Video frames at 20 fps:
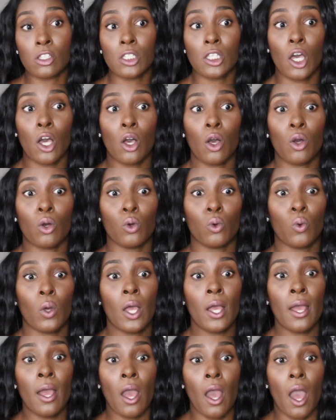So
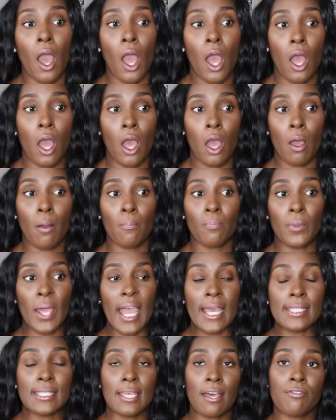
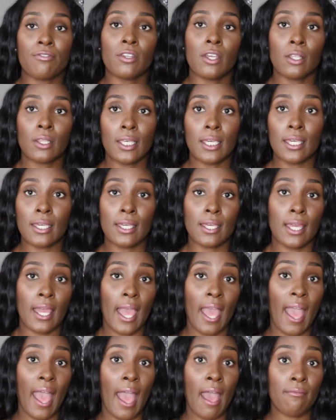I definitely
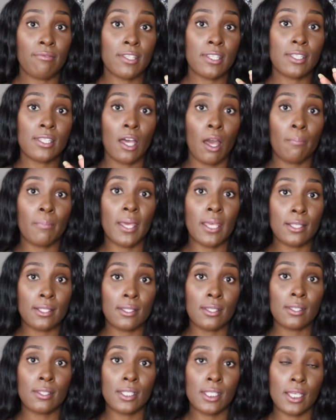have some
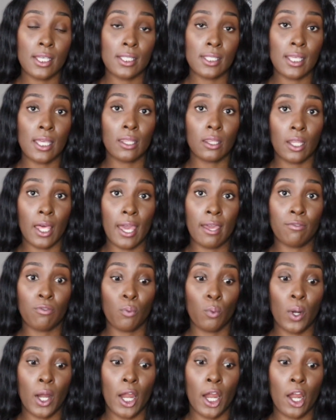instances in
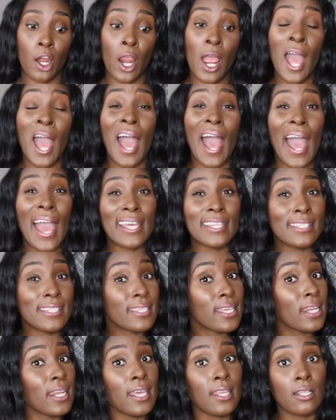life where I
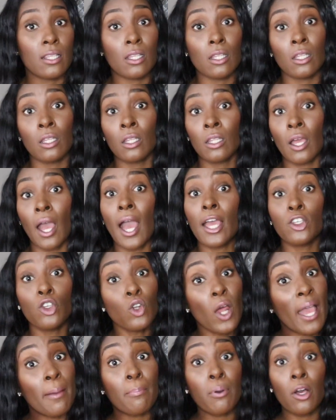didn't,
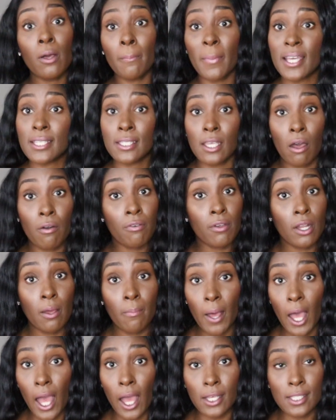I put myself in
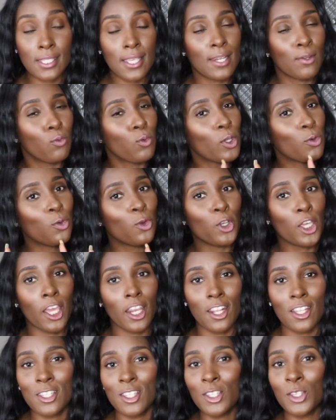a box. And we will
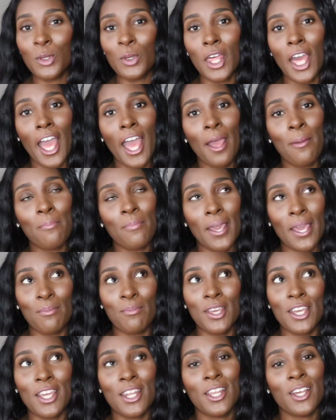get into that
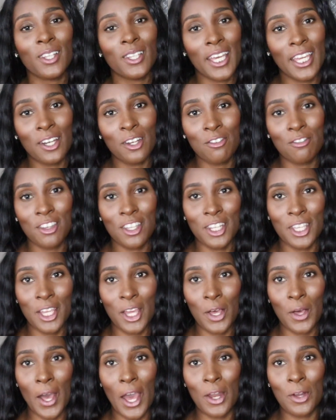maybe in a later
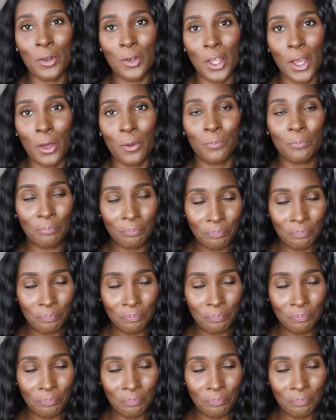video. I don't know.